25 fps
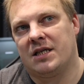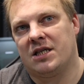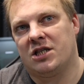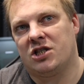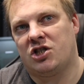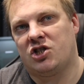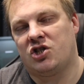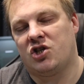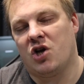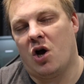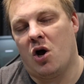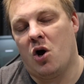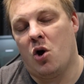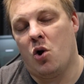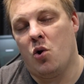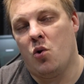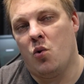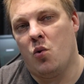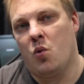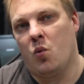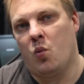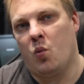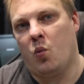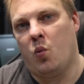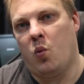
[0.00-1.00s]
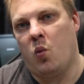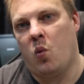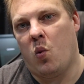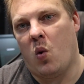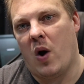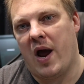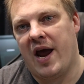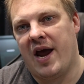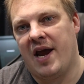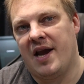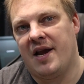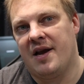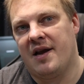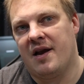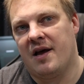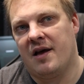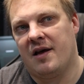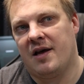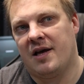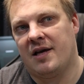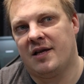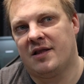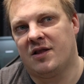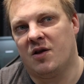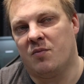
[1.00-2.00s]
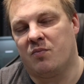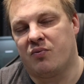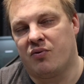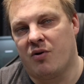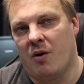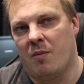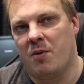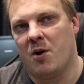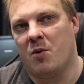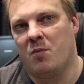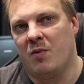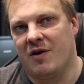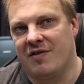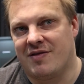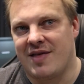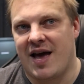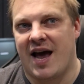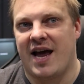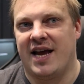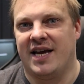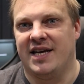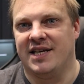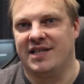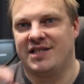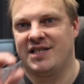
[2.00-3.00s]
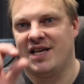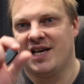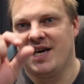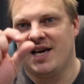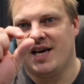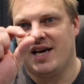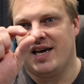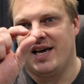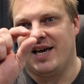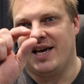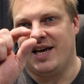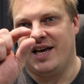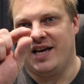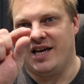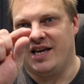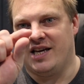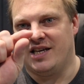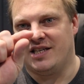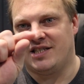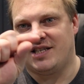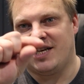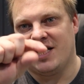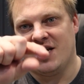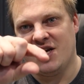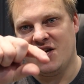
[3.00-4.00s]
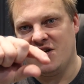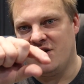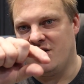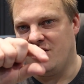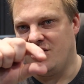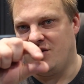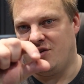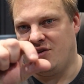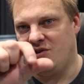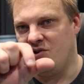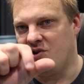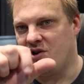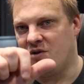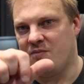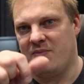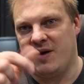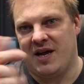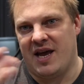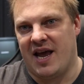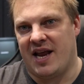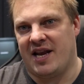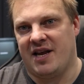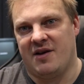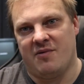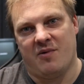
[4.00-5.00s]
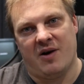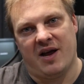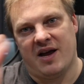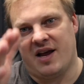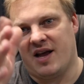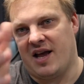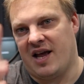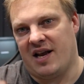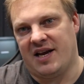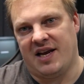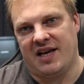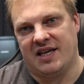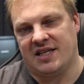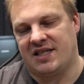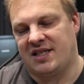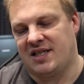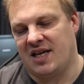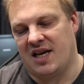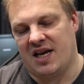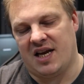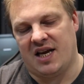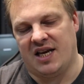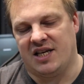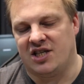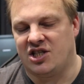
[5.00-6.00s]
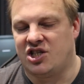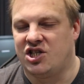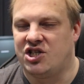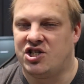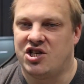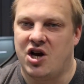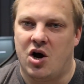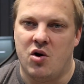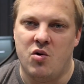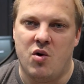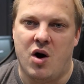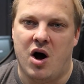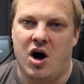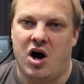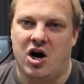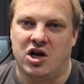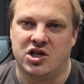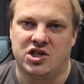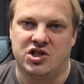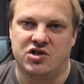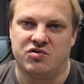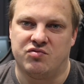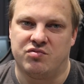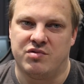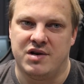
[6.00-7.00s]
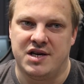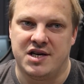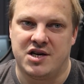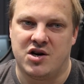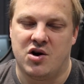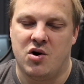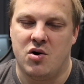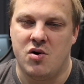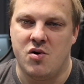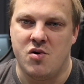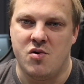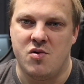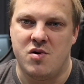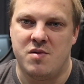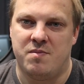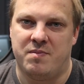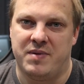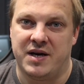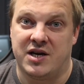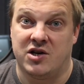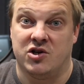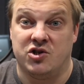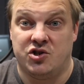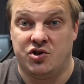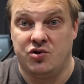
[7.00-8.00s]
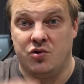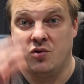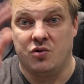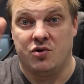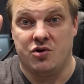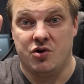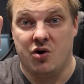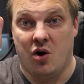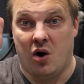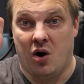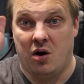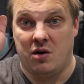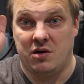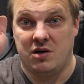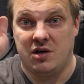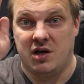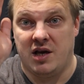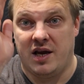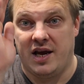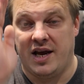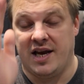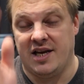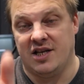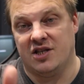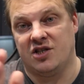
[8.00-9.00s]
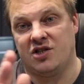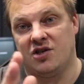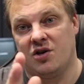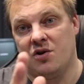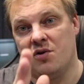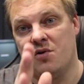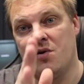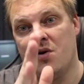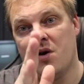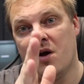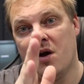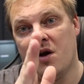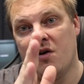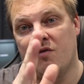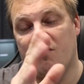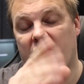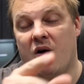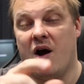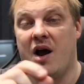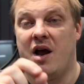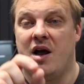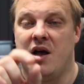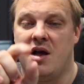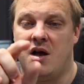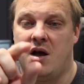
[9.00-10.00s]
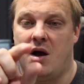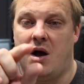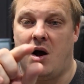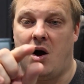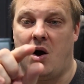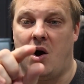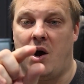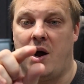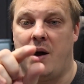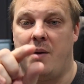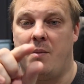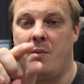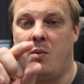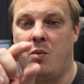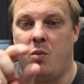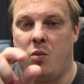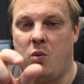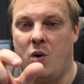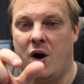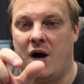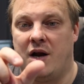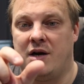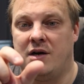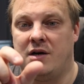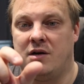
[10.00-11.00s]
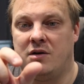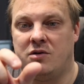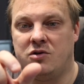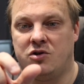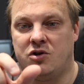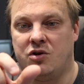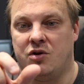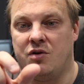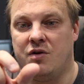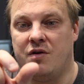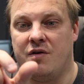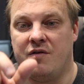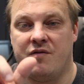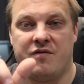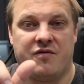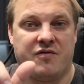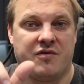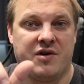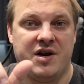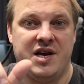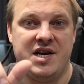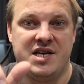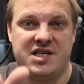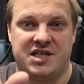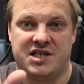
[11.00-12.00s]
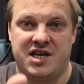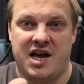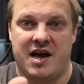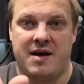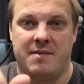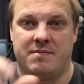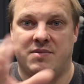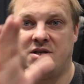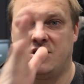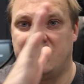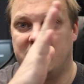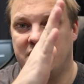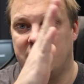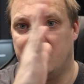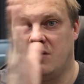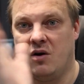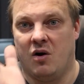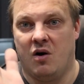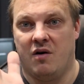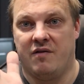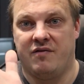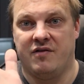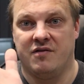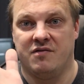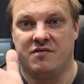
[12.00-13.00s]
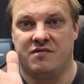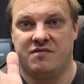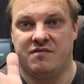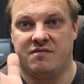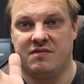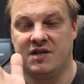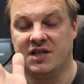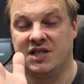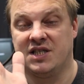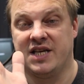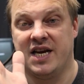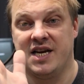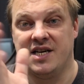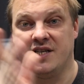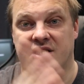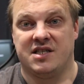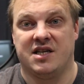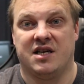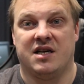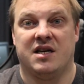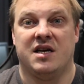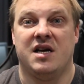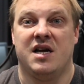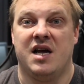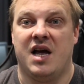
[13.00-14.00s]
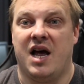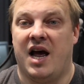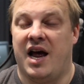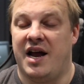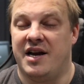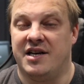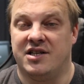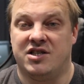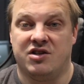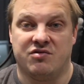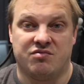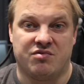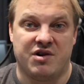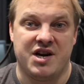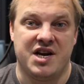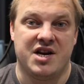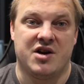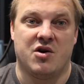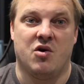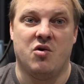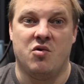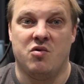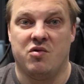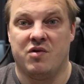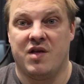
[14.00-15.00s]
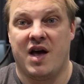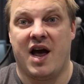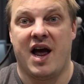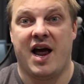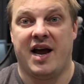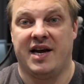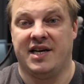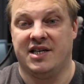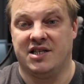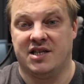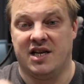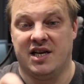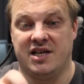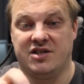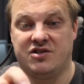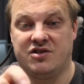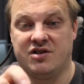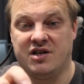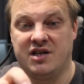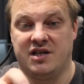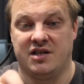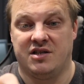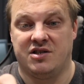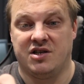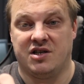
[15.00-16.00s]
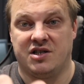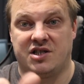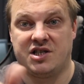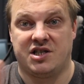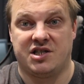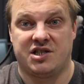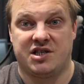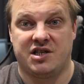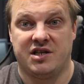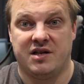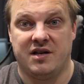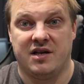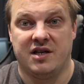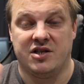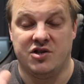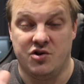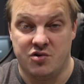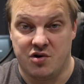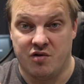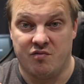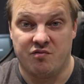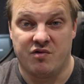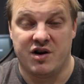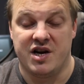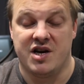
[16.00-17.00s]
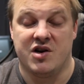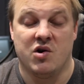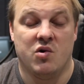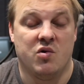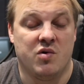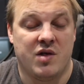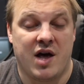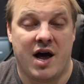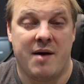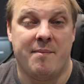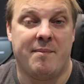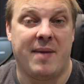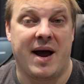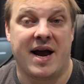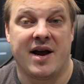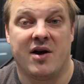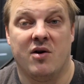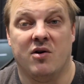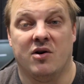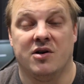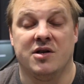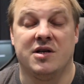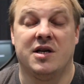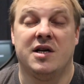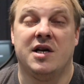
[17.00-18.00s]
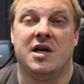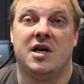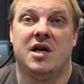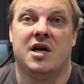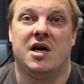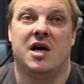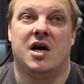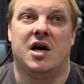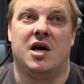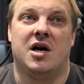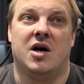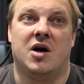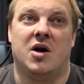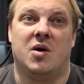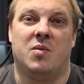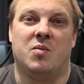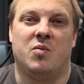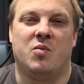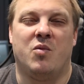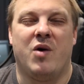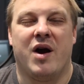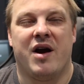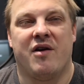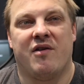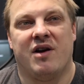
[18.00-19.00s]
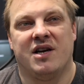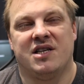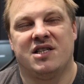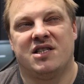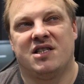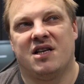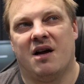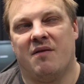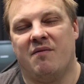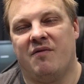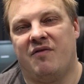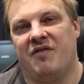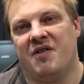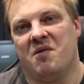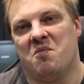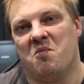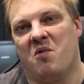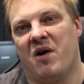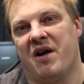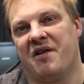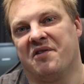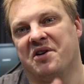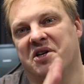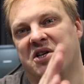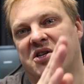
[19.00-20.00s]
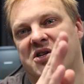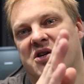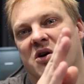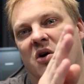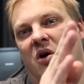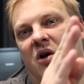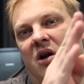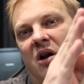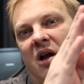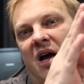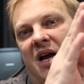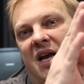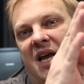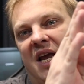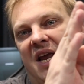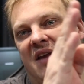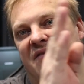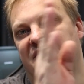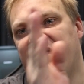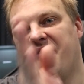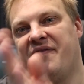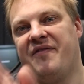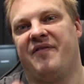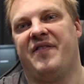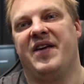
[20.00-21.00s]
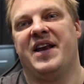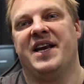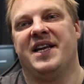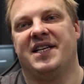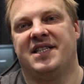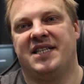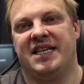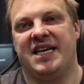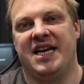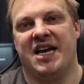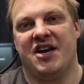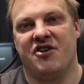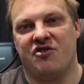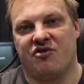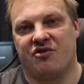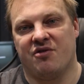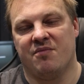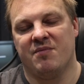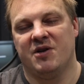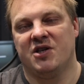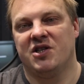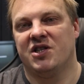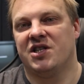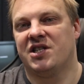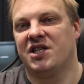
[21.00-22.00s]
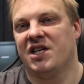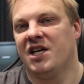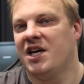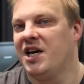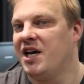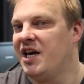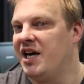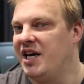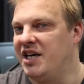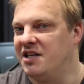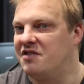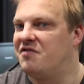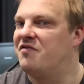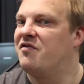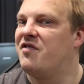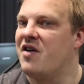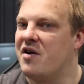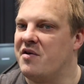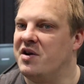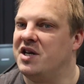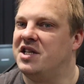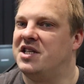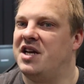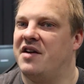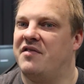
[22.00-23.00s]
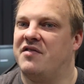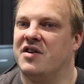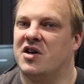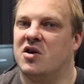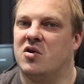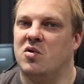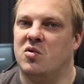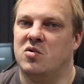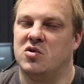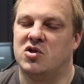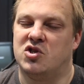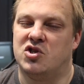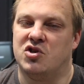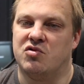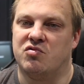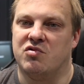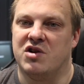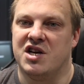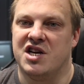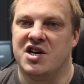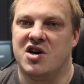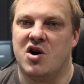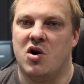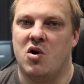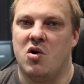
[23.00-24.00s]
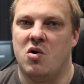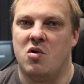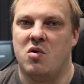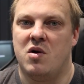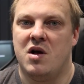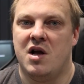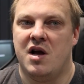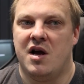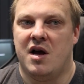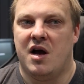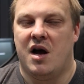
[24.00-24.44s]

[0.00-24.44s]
So when the problem with that is you could be anywhere, and it's so hard to recall because you're not into, right, I am 1, 2, 3 steps off of the center, and to recall that is literally, you can recall that bang on. Whereas something where it's got like infinity increments, it's very difficult to recall.